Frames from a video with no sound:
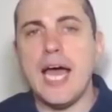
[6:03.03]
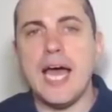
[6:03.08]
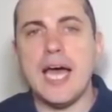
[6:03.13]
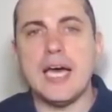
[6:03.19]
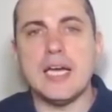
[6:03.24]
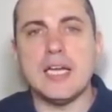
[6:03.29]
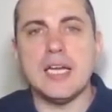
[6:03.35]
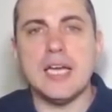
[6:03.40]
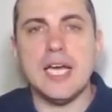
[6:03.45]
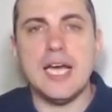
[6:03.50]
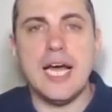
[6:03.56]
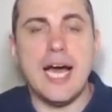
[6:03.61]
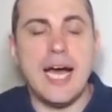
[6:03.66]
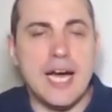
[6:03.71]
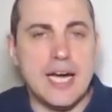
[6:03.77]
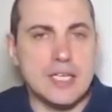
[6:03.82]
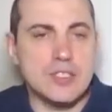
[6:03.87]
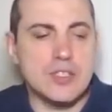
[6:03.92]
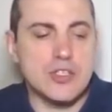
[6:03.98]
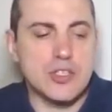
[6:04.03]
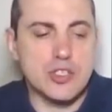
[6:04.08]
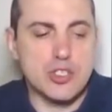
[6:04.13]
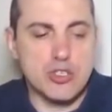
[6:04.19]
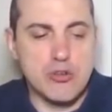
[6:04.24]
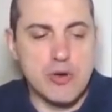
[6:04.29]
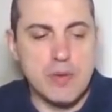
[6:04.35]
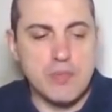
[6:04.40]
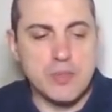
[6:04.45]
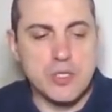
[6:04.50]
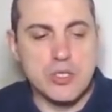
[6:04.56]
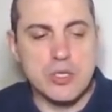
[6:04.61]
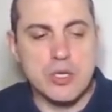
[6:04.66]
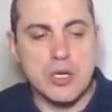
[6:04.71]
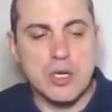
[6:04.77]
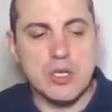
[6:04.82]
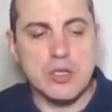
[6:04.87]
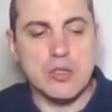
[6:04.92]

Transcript: And it has the scripts